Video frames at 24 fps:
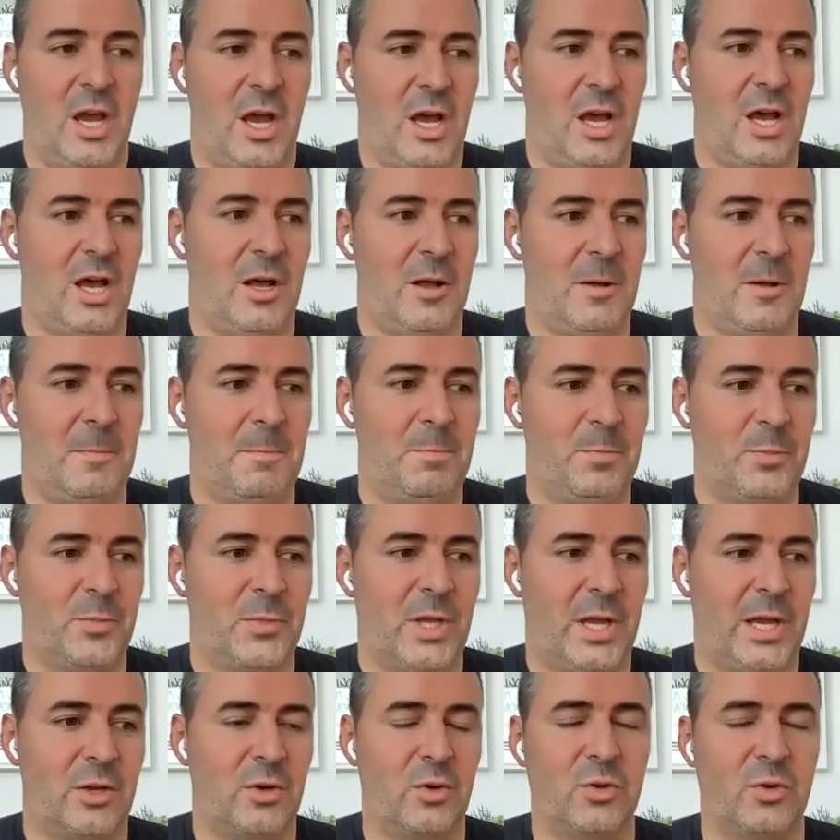Um,
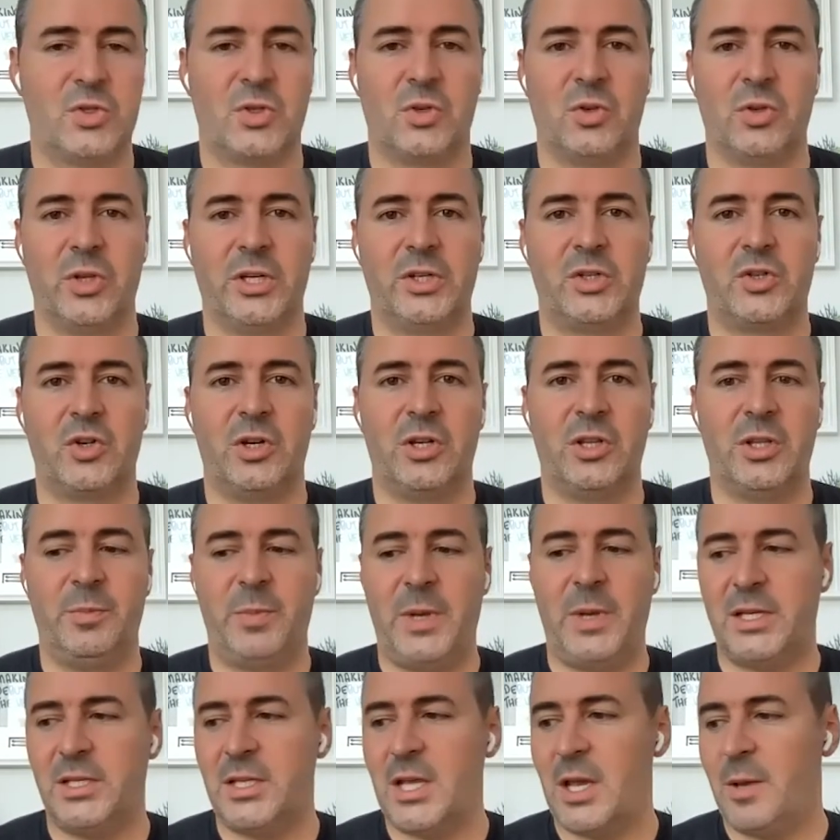I go, so like during the
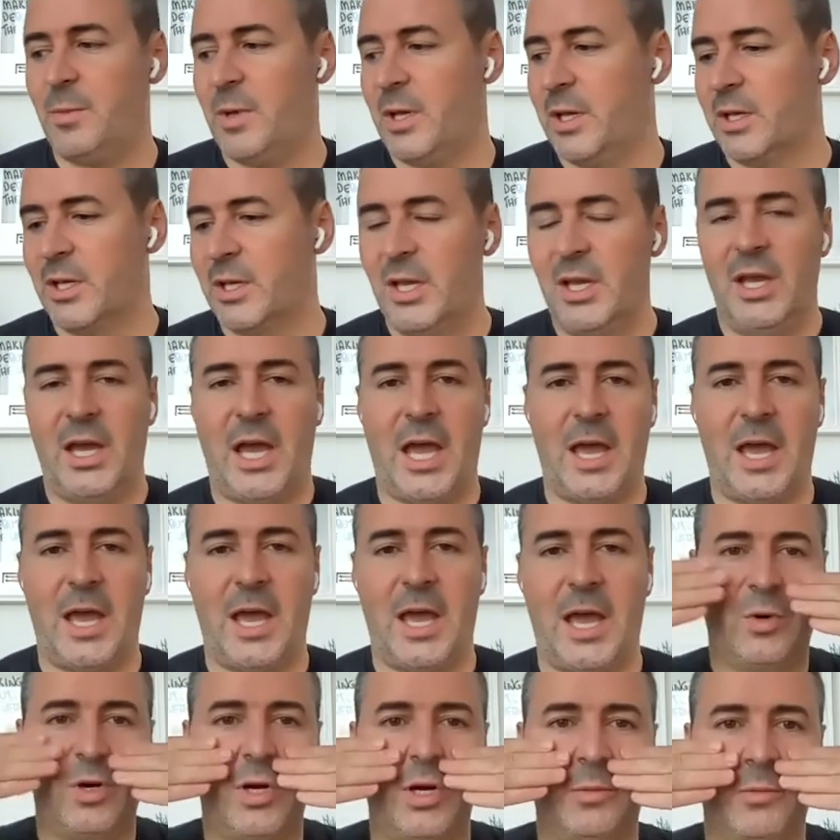pandemic, I've
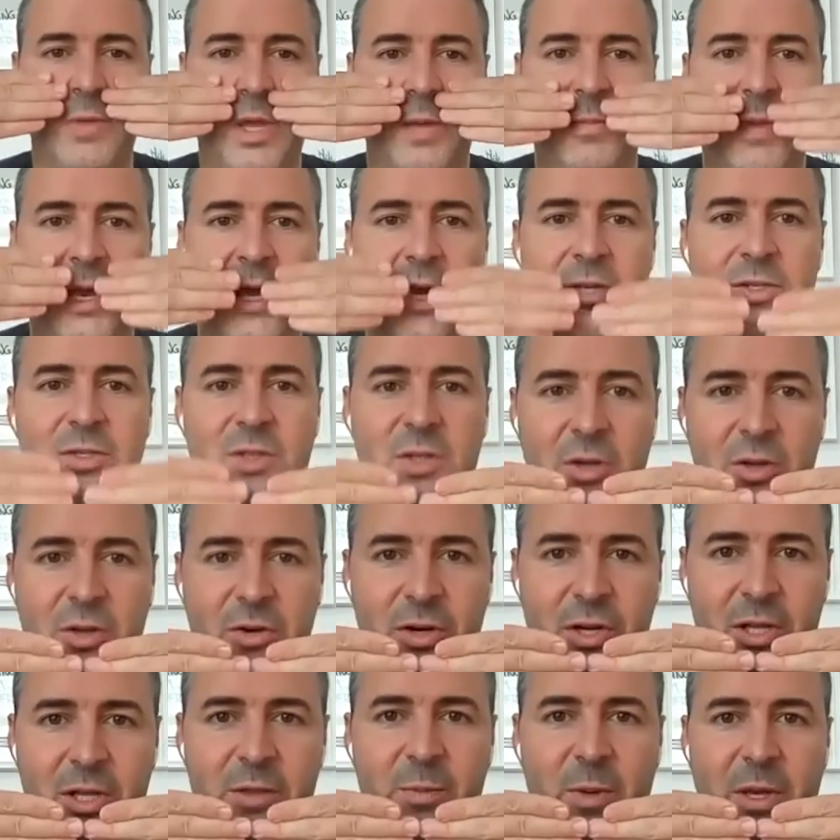been wearing my mask
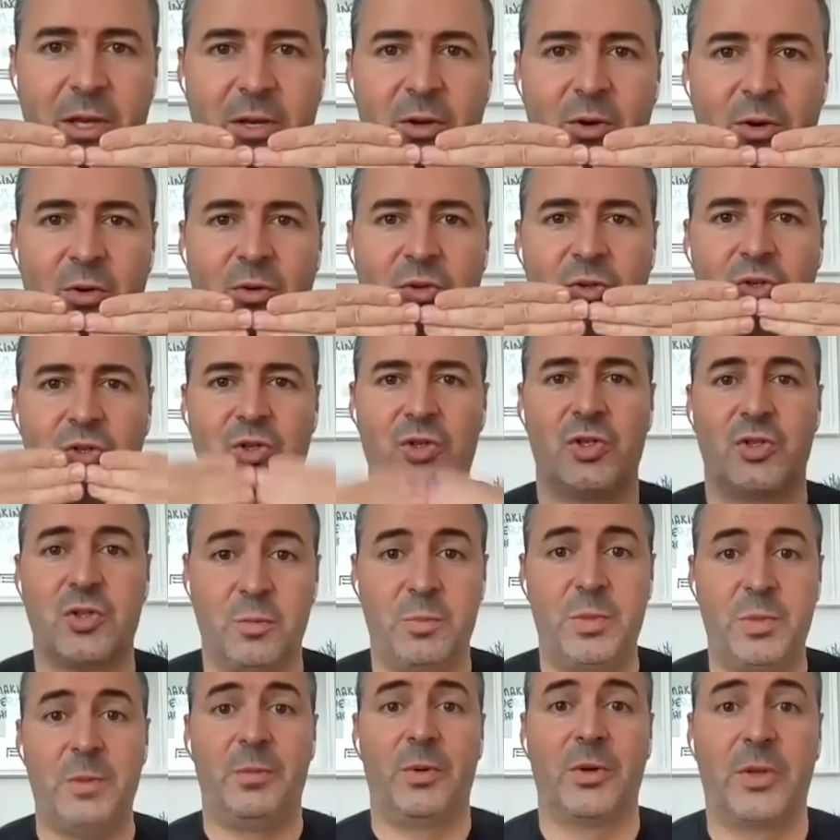underneath my nose just so
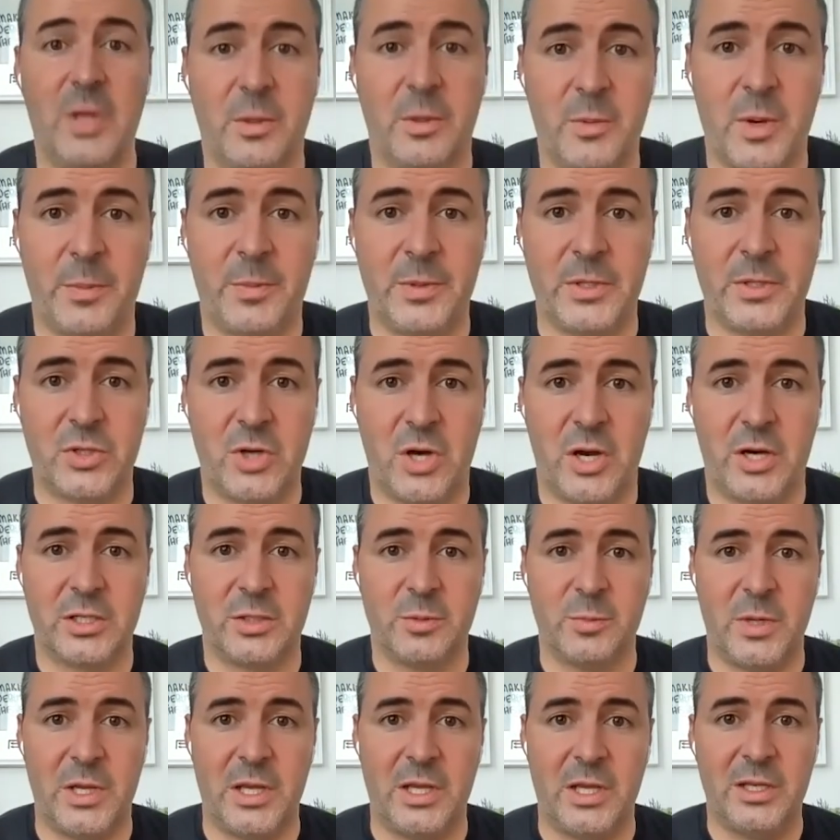people come up and talk
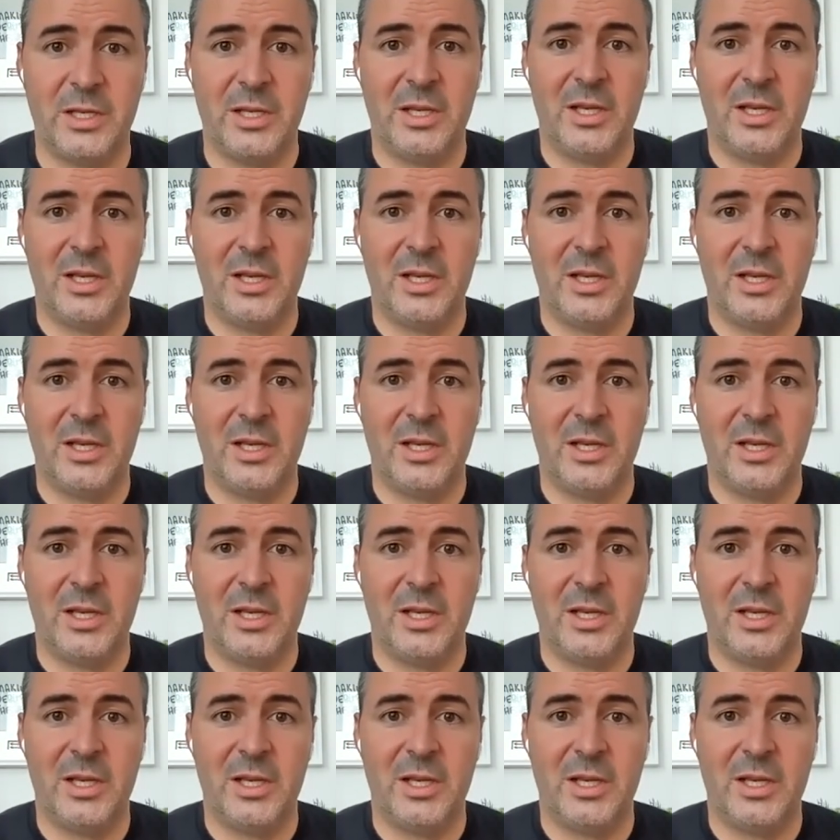to me